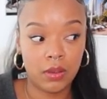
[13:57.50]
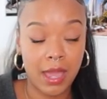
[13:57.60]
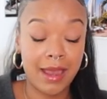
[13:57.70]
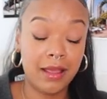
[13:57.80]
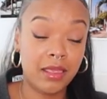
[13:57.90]

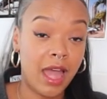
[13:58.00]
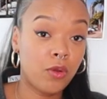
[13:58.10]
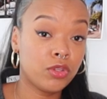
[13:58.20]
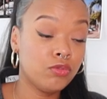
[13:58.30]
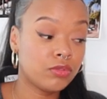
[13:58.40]
and
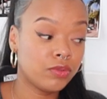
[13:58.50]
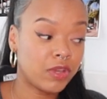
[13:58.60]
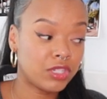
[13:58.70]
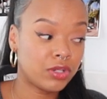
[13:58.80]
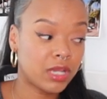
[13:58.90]
allow you to
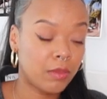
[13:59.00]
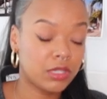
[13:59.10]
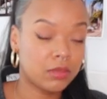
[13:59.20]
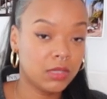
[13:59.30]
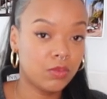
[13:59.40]
invest your time
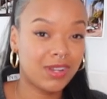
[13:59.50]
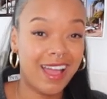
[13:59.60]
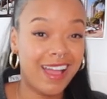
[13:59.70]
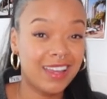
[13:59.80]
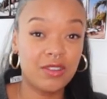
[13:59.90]
into me when
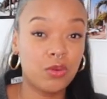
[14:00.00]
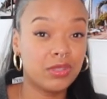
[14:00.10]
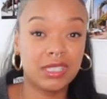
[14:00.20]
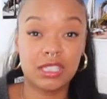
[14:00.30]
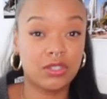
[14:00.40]
i know
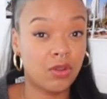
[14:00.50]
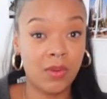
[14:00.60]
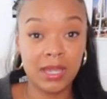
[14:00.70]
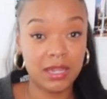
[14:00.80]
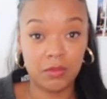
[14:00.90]
this isn't
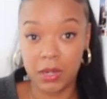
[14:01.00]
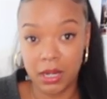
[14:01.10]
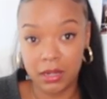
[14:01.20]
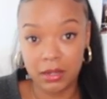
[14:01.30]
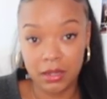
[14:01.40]
going
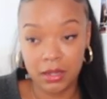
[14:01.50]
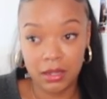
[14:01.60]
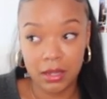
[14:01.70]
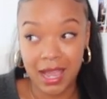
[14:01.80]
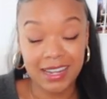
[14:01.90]
anywhere
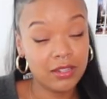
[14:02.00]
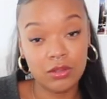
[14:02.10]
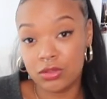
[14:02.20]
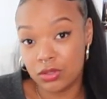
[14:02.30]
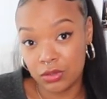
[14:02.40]
i didn't
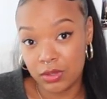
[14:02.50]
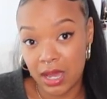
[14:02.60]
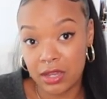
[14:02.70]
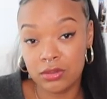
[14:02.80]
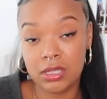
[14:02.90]
used to do
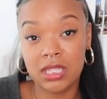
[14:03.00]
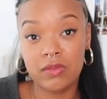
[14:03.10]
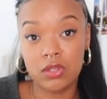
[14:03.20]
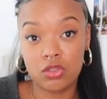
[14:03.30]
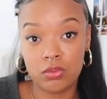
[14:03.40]
that i used to give it